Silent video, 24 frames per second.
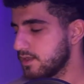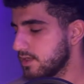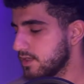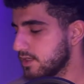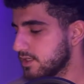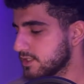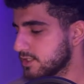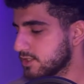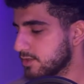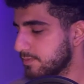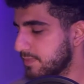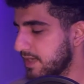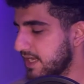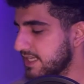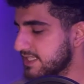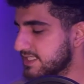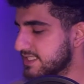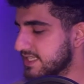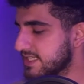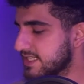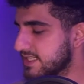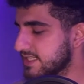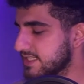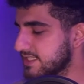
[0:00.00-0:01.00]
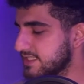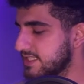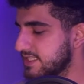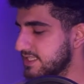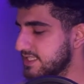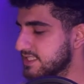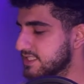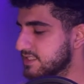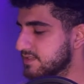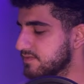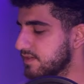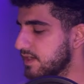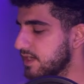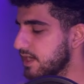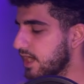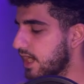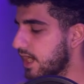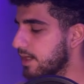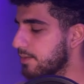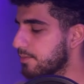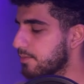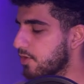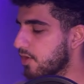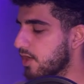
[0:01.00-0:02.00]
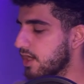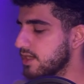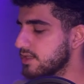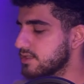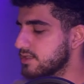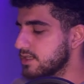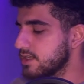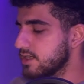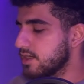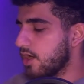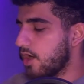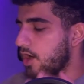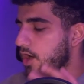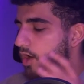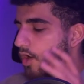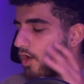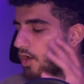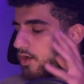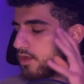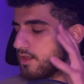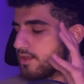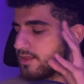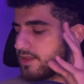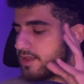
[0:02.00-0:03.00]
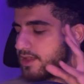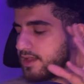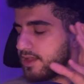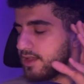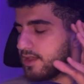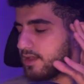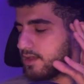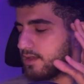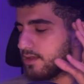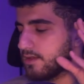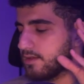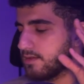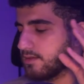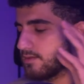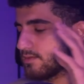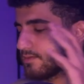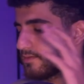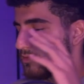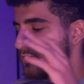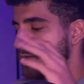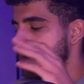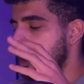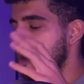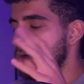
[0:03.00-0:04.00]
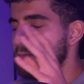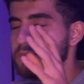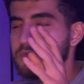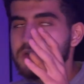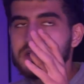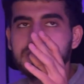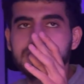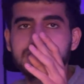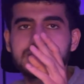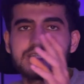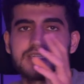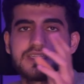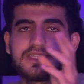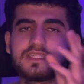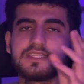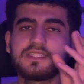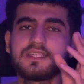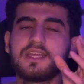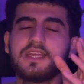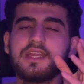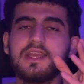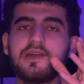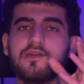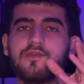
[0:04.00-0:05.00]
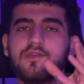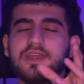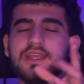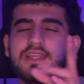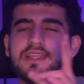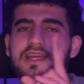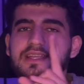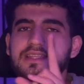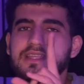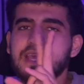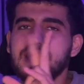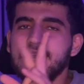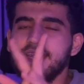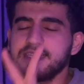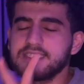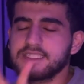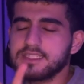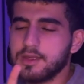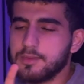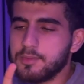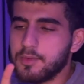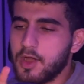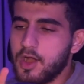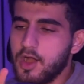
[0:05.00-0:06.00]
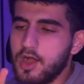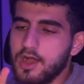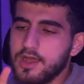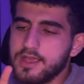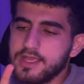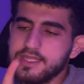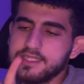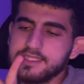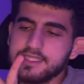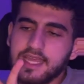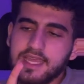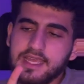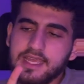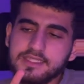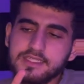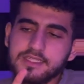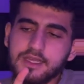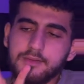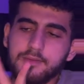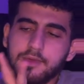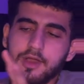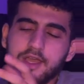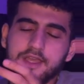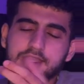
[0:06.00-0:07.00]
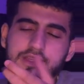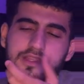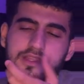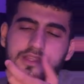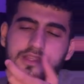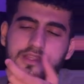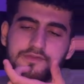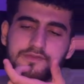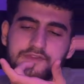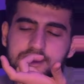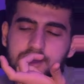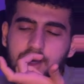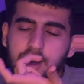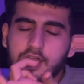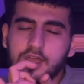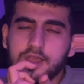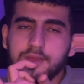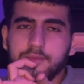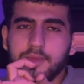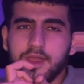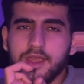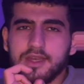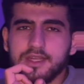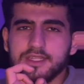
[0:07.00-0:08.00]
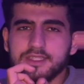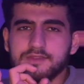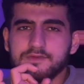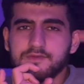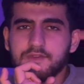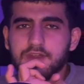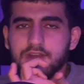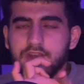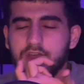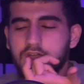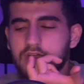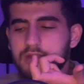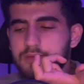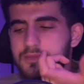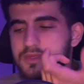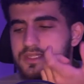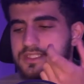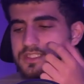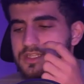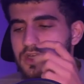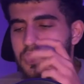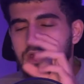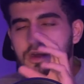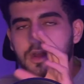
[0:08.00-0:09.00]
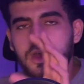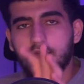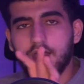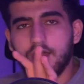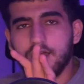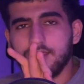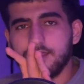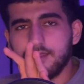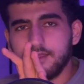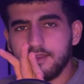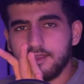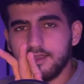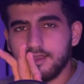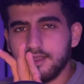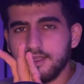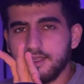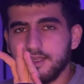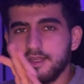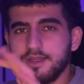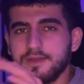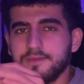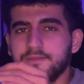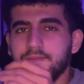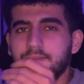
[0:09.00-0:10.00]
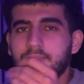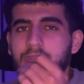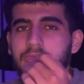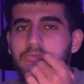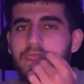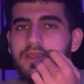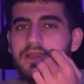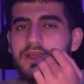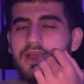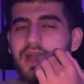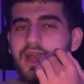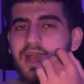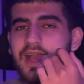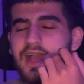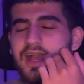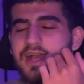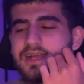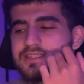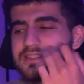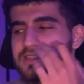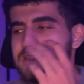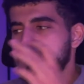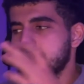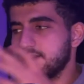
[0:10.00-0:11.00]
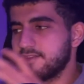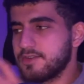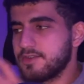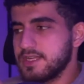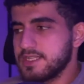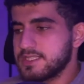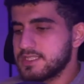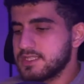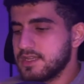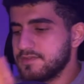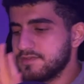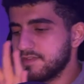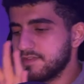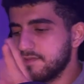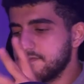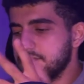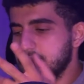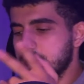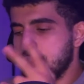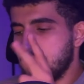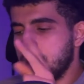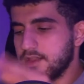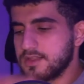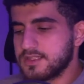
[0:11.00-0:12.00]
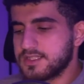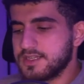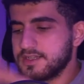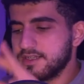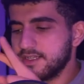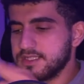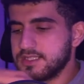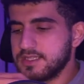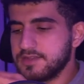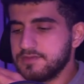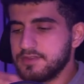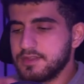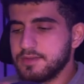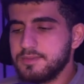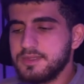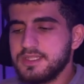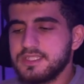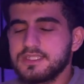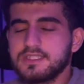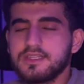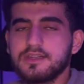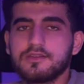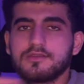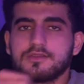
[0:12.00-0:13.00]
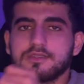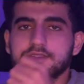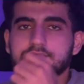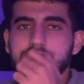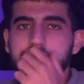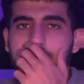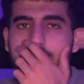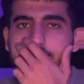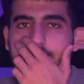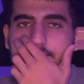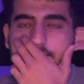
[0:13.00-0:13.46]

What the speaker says: So basically, this way I'm writing all the numbers in a way that a sub I, in a sub I, the first I minus 1 on bits are on, and the rest of them will alternatively be 0 and 1.